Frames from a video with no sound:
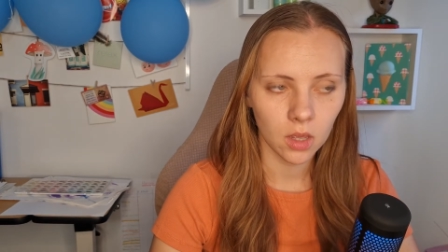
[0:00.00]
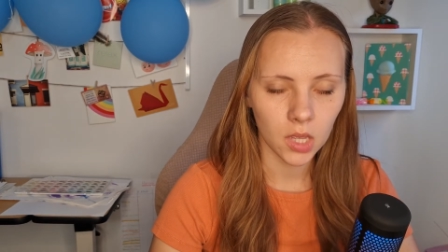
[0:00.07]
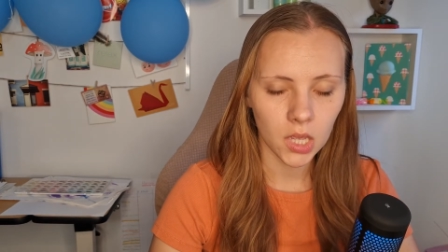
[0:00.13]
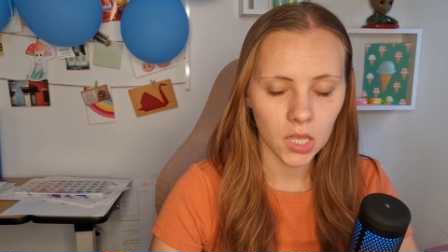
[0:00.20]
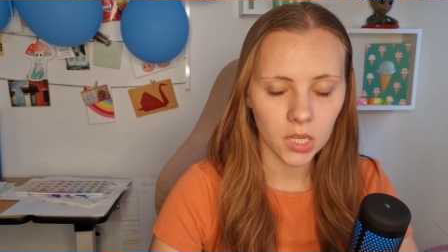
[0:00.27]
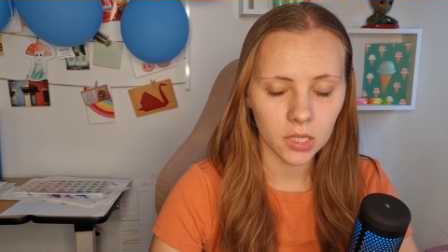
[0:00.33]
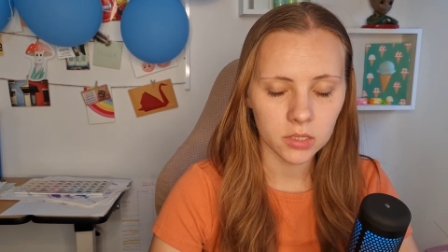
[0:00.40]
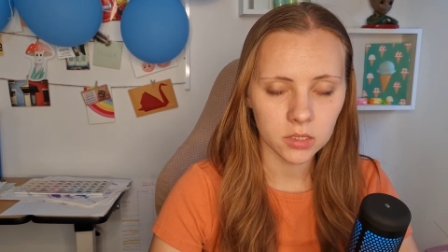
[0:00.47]

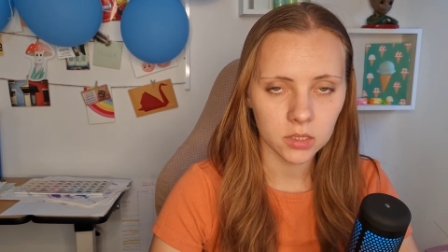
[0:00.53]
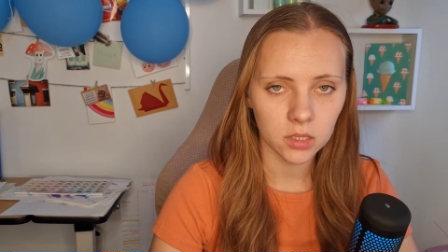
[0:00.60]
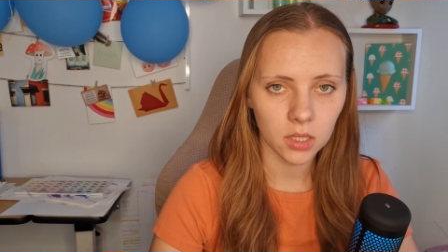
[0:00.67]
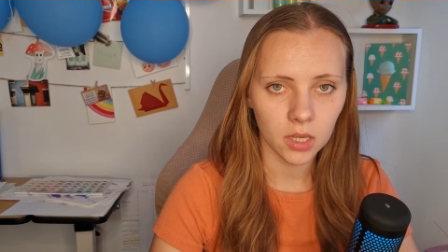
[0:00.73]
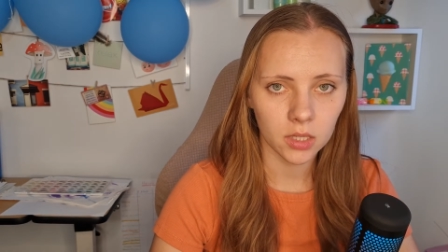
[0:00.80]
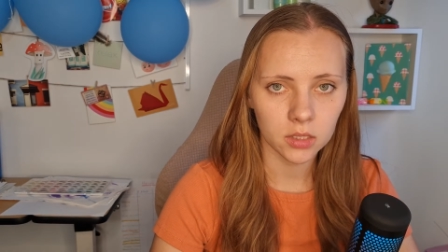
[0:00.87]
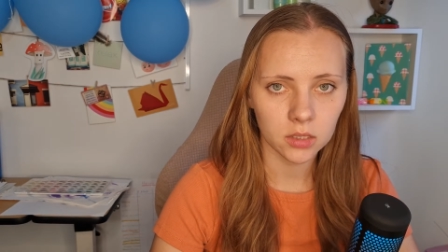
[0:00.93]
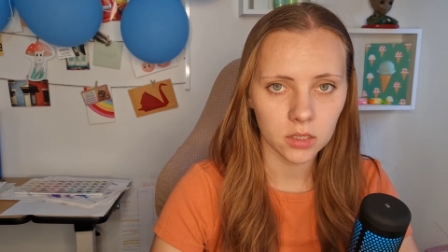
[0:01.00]
And he
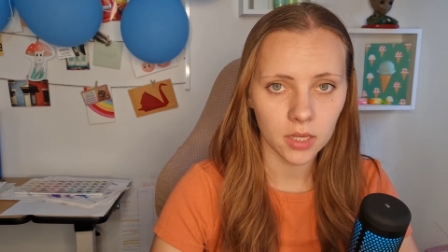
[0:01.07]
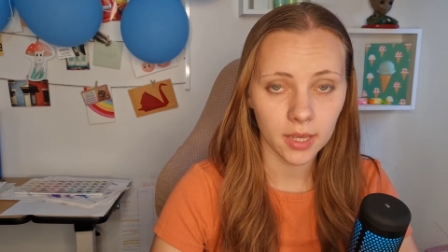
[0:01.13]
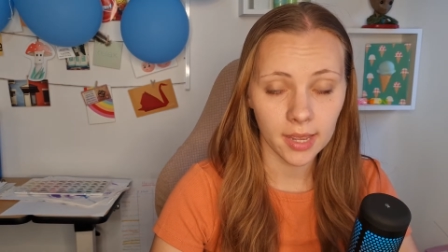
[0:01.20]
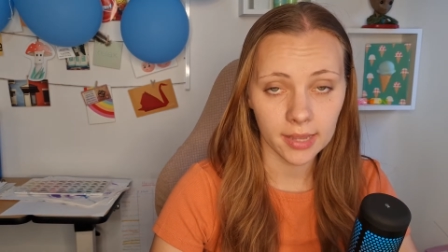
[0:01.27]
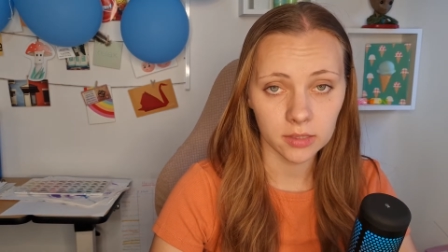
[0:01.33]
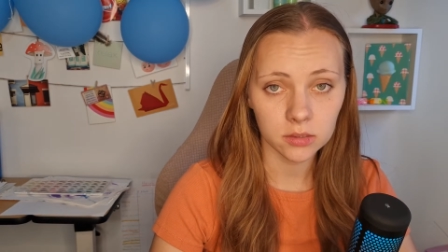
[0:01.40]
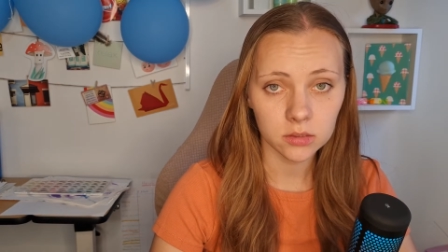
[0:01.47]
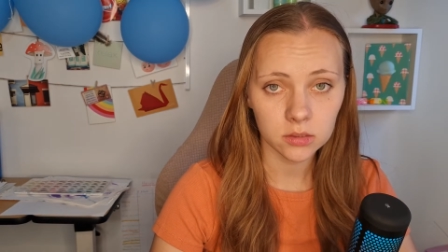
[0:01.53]
had a
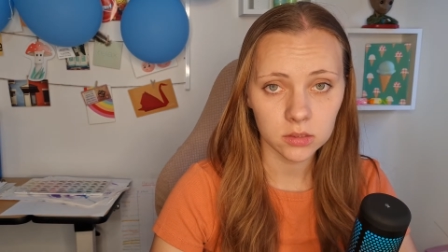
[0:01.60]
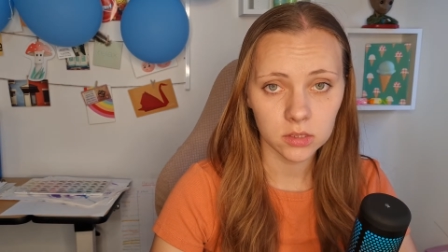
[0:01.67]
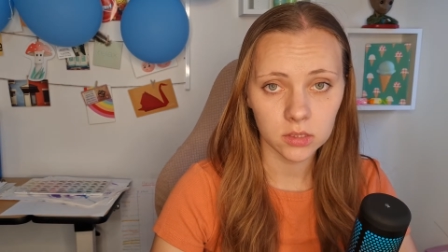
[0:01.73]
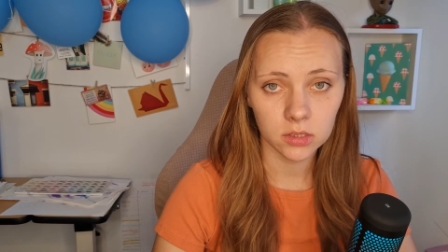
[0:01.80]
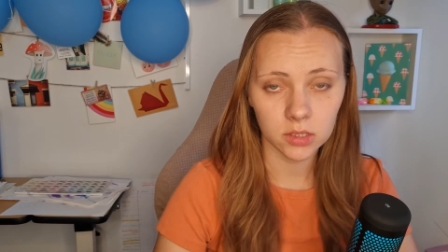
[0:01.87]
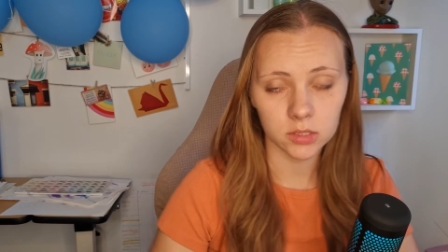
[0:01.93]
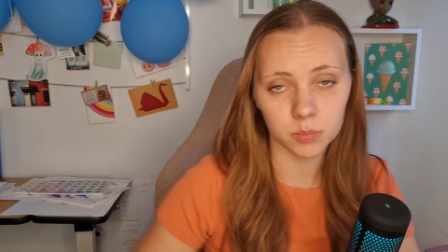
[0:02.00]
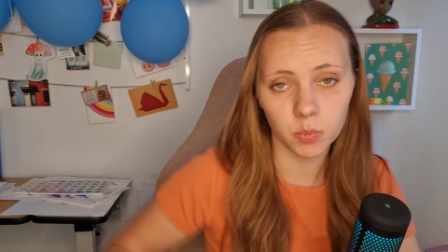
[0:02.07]
hand
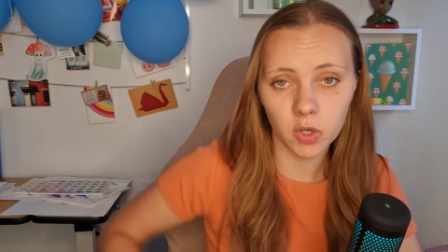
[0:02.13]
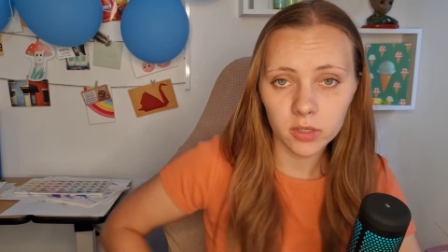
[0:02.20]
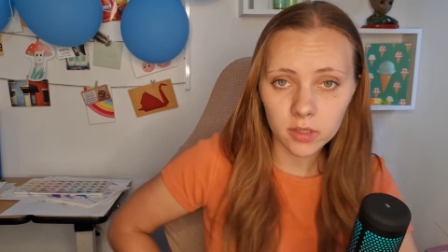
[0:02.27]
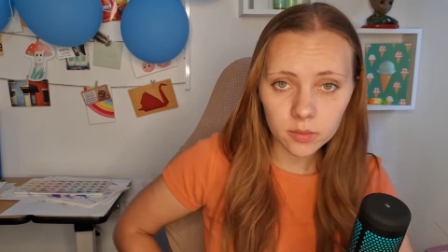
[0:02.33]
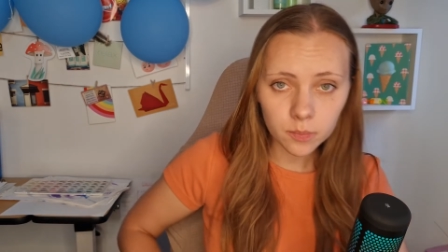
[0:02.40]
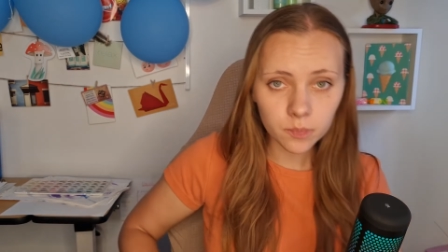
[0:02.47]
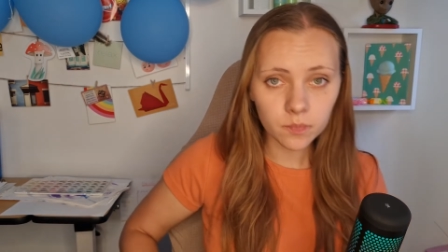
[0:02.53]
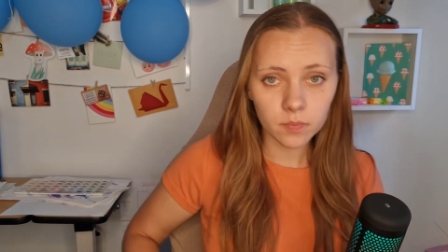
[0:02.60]
in his
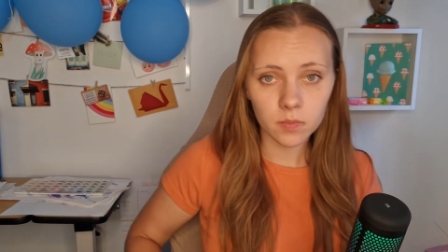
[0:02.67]
pocket,